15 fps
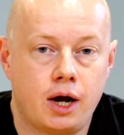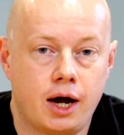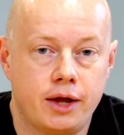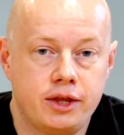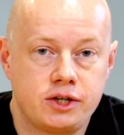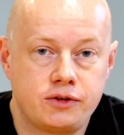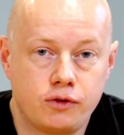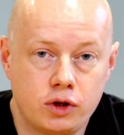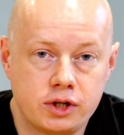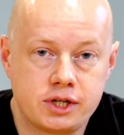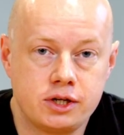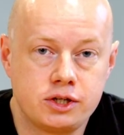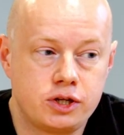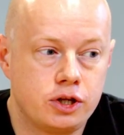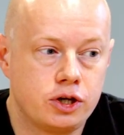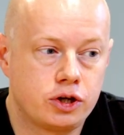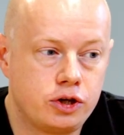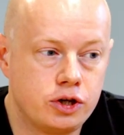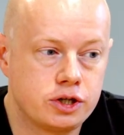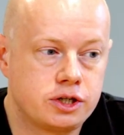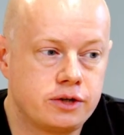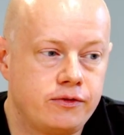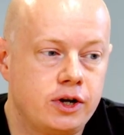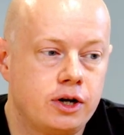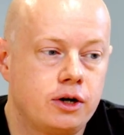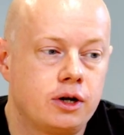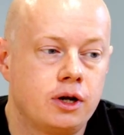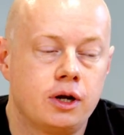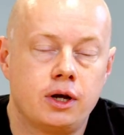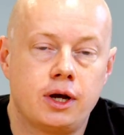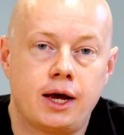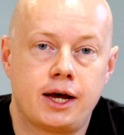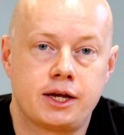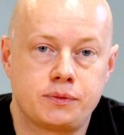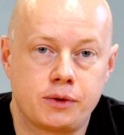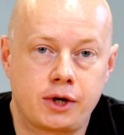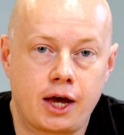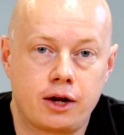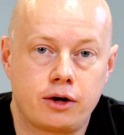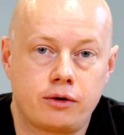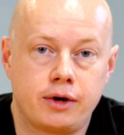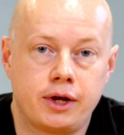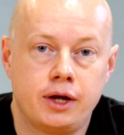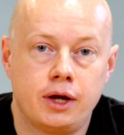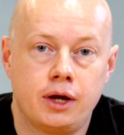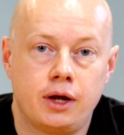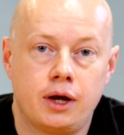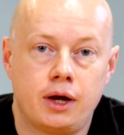and this falls into the acute severe asthma category